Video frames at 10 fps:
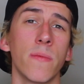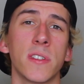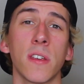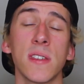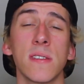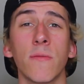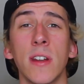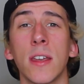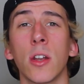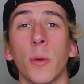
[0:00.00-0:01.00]
So this is a
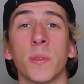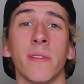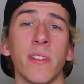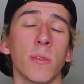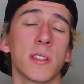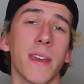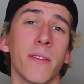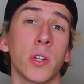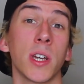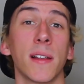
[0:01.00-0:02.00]
really good option if you want to give
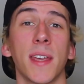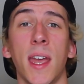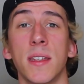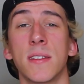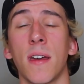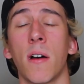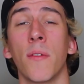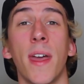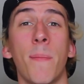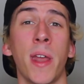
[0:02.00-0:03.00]
your child a head start
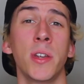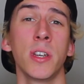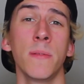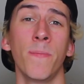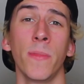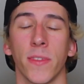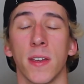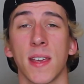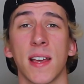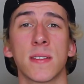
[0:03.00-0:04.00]
on their pension,
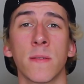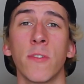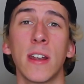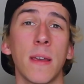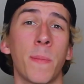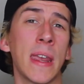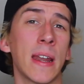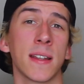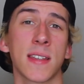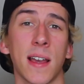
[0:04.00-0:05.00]
as it has some really
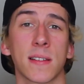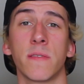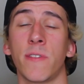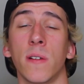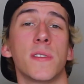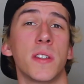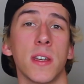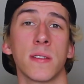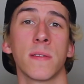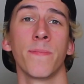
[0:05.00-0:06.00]
appealing tax
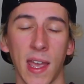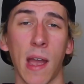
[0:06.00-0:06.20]
advantages.